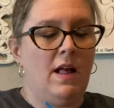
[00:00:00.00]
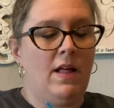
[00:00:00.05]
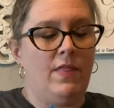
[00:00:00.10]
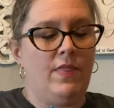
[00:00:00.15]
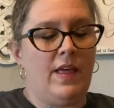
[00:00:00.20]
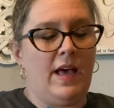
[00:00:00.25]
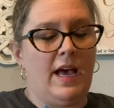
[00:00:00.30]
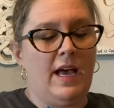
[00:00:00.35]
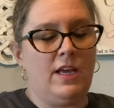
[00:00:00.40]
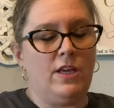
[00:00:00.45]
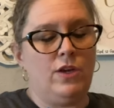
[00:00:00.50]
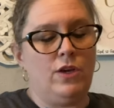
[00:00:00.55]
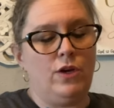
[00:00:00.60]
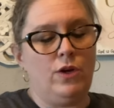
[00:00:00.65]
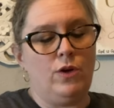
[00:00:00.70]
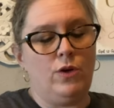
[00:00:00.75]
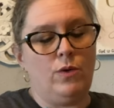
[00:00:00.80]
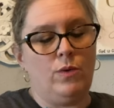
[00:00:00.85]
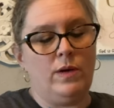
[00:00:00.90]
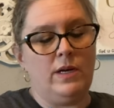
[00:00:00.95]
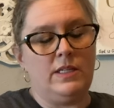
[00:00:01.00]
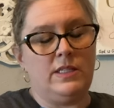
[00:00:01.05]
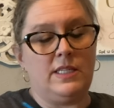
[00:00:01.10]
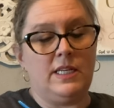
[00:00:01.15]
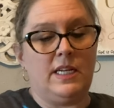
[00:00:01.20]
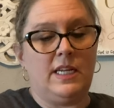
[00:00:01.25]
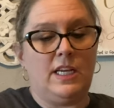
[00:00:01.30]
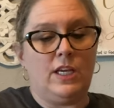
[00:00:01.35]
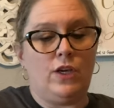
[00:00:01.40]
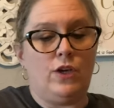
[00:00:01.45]
that you
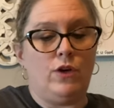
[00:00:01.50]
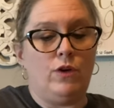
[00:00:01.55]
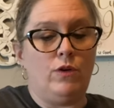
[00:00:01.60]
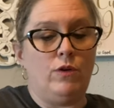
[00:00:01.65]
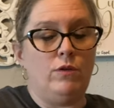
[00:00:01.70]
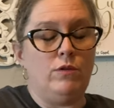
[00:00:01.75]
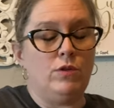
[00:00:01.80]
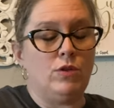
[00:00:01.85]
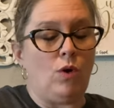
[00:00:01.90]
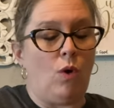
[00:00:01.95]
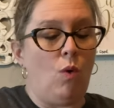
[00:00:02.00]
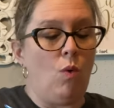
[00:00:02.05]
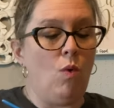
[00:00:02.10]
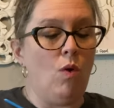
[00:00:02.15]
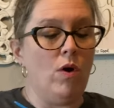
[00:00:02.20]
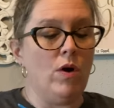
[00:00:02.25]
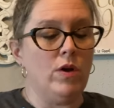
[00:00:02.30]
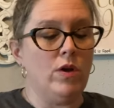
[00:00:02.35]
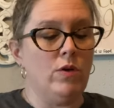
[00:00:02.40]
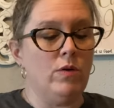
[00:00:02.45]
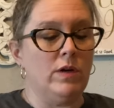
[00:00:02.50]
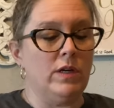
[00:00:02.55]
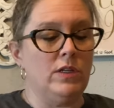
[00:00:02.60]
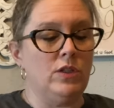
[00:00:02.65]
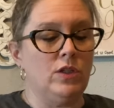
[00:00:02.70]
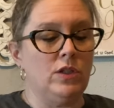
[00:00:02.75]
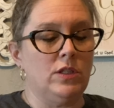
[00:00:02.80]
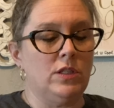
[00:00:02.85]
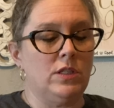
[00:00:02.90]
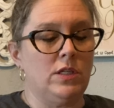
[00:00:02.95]
didn't use, or you can
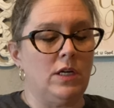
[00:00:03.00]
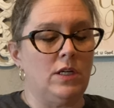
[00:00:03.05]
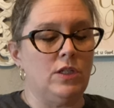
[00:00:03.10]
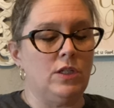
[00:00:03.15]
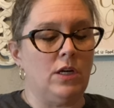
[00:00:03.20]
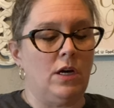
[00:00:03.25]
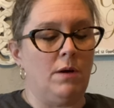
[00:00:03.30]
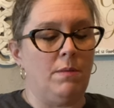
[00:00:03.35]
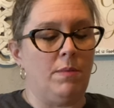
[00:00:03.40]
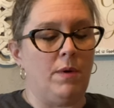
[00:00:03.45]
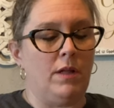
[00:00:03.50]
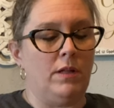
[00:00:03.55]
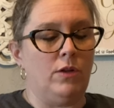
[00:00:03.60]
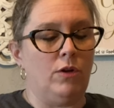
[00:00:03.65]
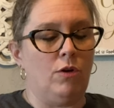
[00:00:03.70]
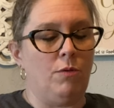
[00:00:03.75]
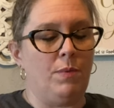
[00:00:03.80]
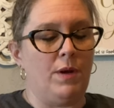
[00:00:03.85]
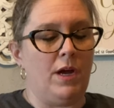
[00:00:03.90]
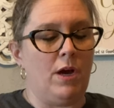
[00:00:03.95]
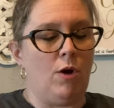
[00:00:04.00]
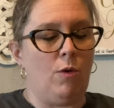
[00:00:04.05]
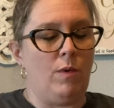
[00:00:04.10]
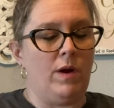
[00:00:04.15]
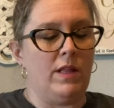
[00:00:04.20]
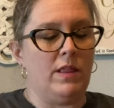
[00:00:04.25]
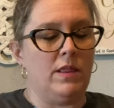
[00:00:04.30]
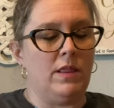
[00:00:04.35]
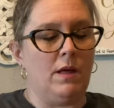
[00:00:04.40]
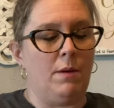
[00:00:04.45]
just touch up a little bit
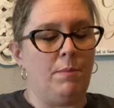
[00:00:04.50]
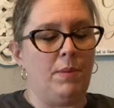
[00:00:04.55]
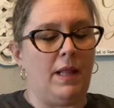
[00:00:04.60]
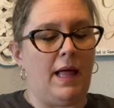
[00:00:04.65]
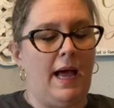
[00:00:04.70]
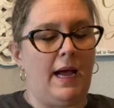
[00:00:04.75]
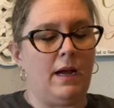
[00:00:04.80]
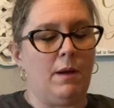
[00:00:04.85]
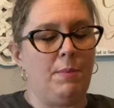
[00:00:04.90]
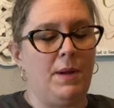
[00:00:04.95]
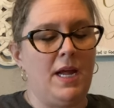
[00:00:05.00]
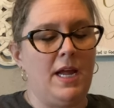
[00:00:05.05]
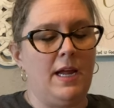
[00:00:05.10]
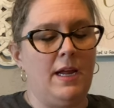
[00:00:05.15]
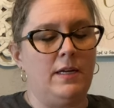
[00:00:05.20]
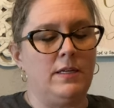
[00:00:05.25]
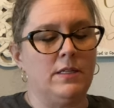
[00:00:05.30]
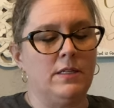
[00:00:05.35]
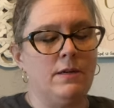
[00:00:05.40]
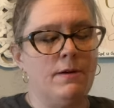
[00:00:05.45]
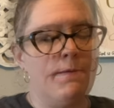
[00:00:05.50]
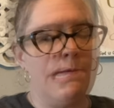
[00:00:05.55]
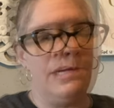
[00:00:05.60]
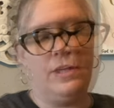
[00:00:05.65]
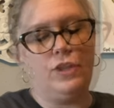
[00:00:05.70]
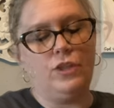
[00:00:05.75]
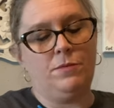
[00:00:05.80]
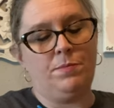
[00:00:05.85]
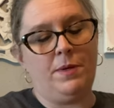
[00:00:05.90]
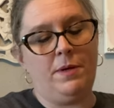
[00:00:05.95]
with the black paint. I
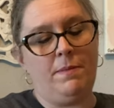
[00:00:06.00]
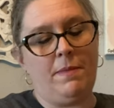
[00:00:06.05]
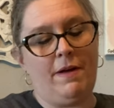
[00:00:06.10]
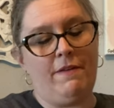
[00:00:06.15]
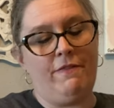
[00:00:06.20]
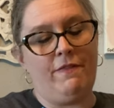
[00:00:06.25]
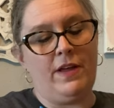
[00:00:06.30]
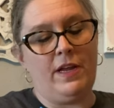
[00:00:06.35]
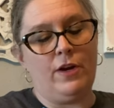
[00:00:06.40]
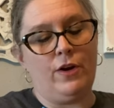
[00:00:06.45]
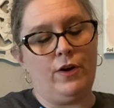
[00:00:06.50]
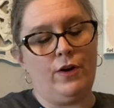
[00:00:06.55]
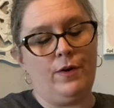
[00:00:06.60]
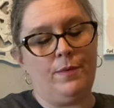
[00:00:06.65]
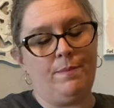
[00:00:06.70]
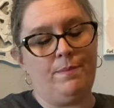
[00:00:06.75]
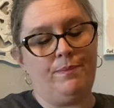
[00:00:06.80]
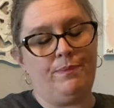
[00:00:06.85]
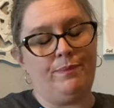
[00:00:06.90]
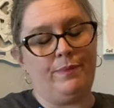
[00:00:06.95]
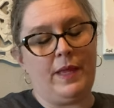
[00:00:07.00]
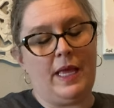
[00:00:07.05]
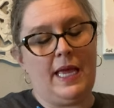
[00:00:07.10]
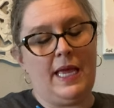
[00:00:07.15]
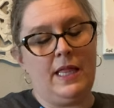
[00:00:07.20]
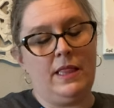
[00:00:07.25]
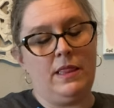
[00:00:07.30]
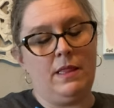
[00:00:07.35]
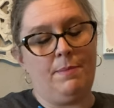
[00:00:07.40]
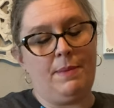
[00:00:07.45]
just put my finger
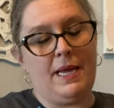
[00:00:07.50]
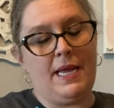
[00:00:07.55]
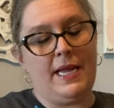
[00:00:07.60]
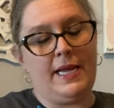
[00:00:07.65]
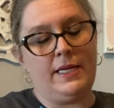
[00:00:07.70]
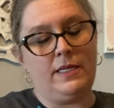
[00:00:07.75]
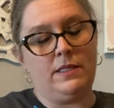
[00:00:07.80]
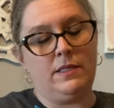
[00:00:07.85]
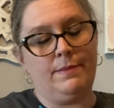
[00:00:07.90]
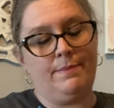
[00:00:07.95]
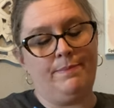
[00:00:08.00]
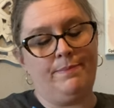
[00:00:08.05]
in the paint.